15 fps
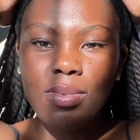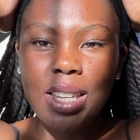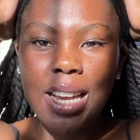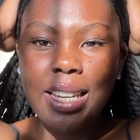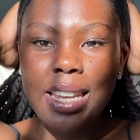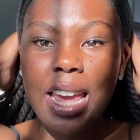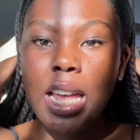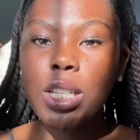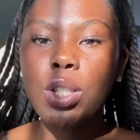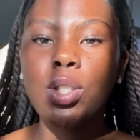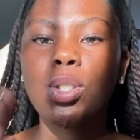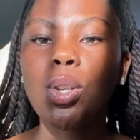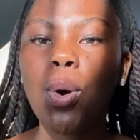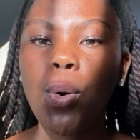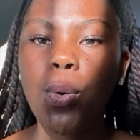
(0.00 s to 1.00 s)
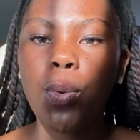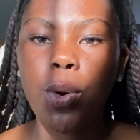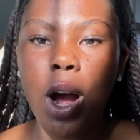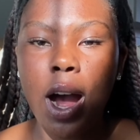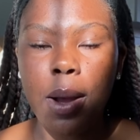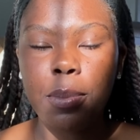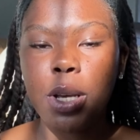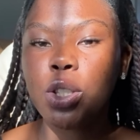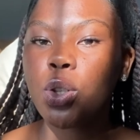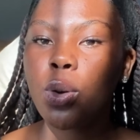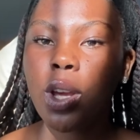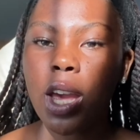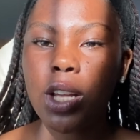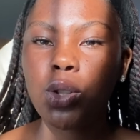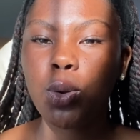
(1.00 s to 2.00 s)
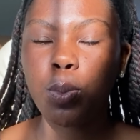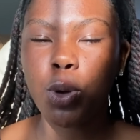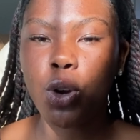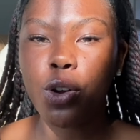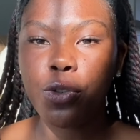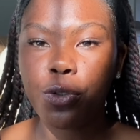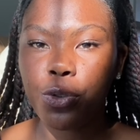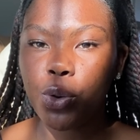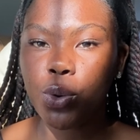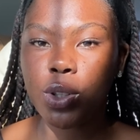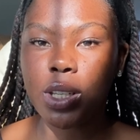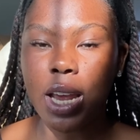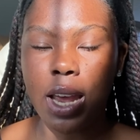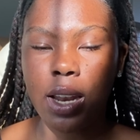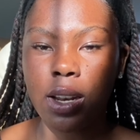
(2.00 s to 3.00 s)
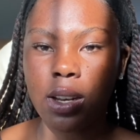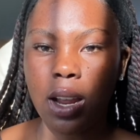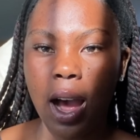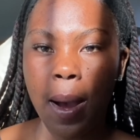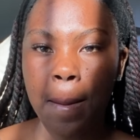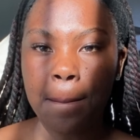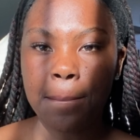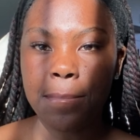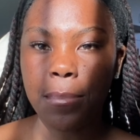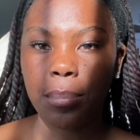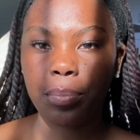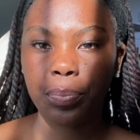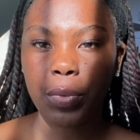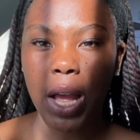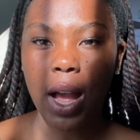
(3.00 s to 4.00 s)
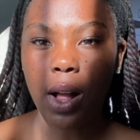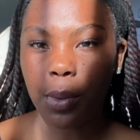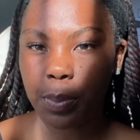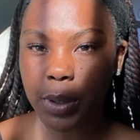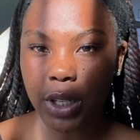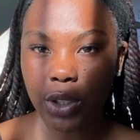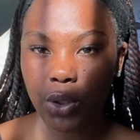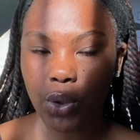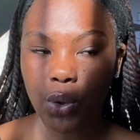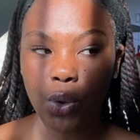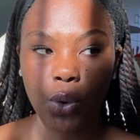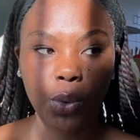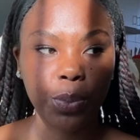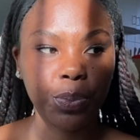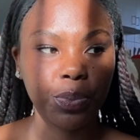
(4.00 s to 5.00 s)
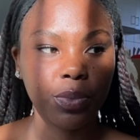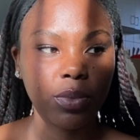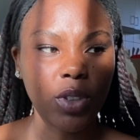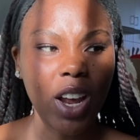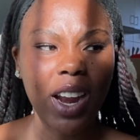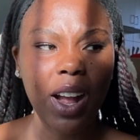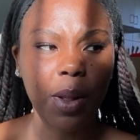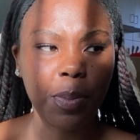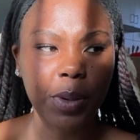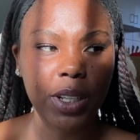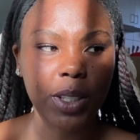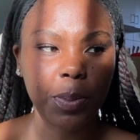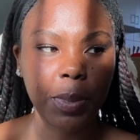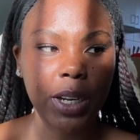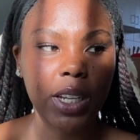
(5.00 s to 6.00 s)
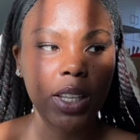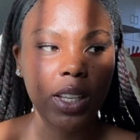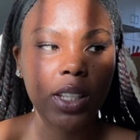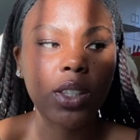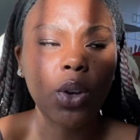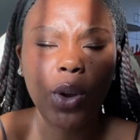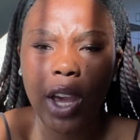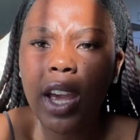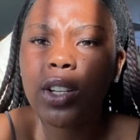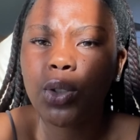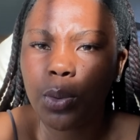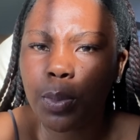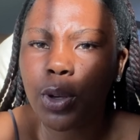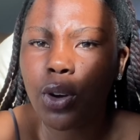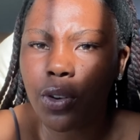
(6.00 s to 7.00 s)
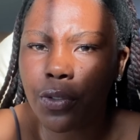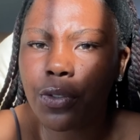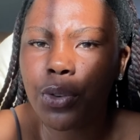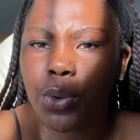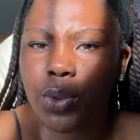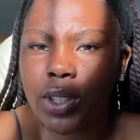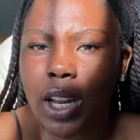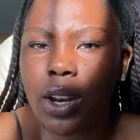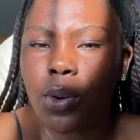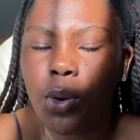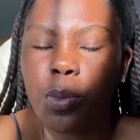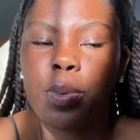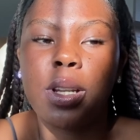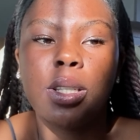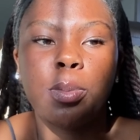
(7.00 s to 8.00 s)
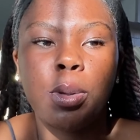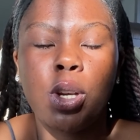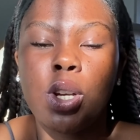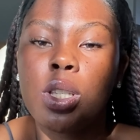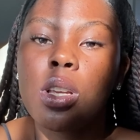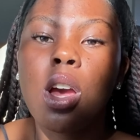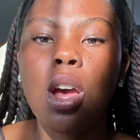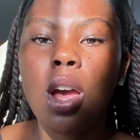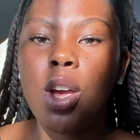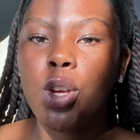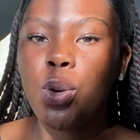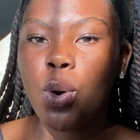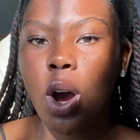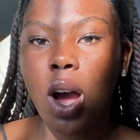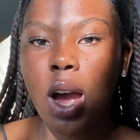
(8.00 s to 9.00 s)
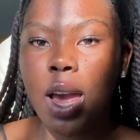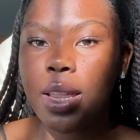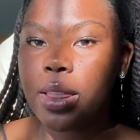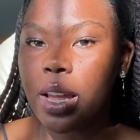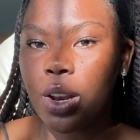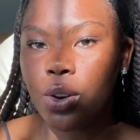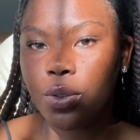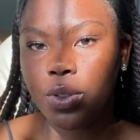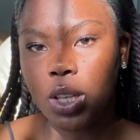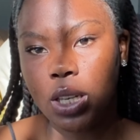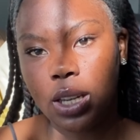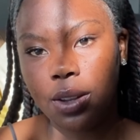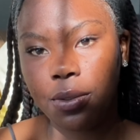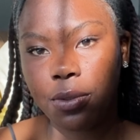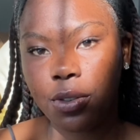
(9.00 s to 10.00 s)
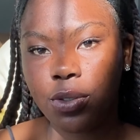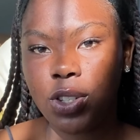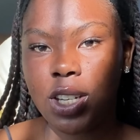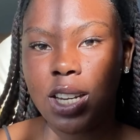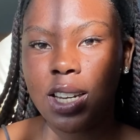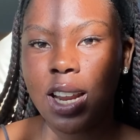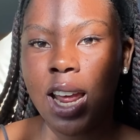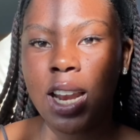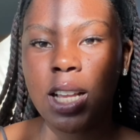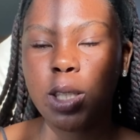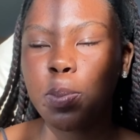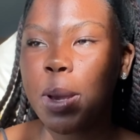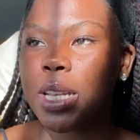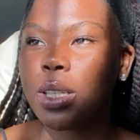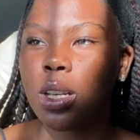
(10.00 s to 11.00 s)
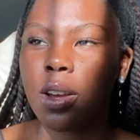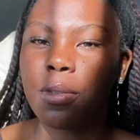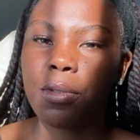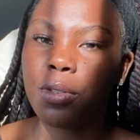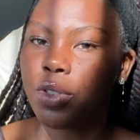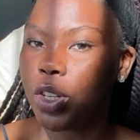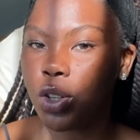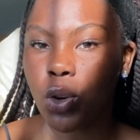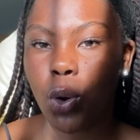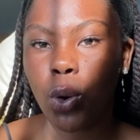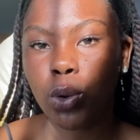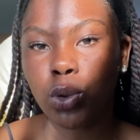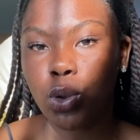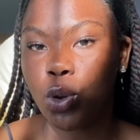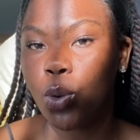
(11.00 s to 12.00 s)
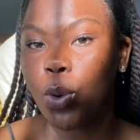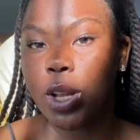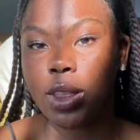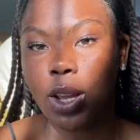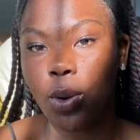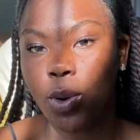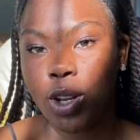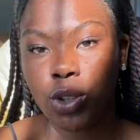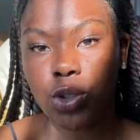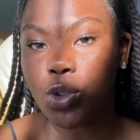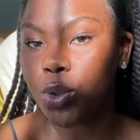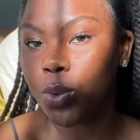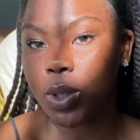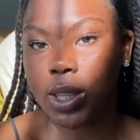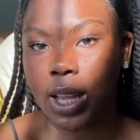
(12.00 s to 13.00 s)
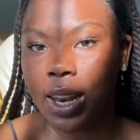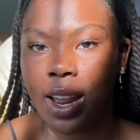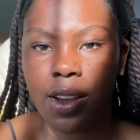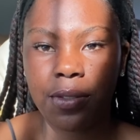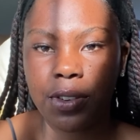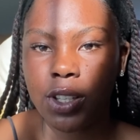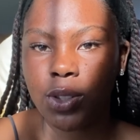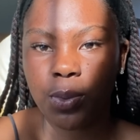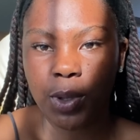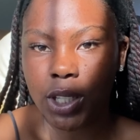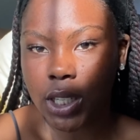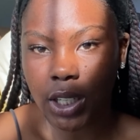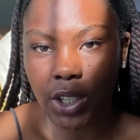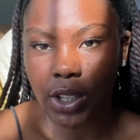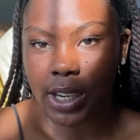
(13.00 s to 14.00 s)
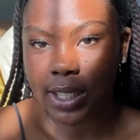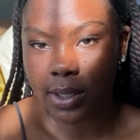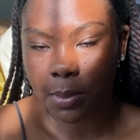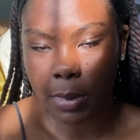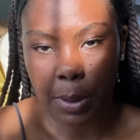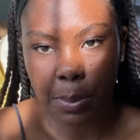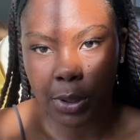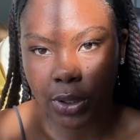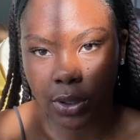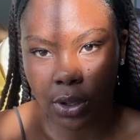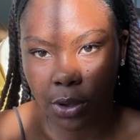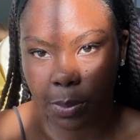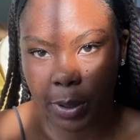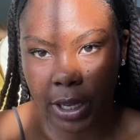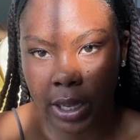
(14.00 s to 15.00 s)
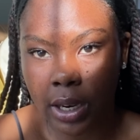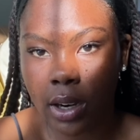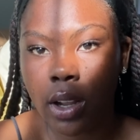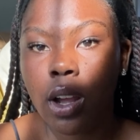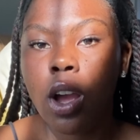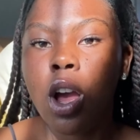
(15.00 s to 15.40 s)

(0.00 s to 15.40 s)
Yes, so um, it's okay to be confused and um, helpless, you know. Not helpless, but it's okay to be confused and hopeless because you are at the end of the day 15 and expecting a 15 year old to know what they want to do with their life is ridiculous, in my personal opinion.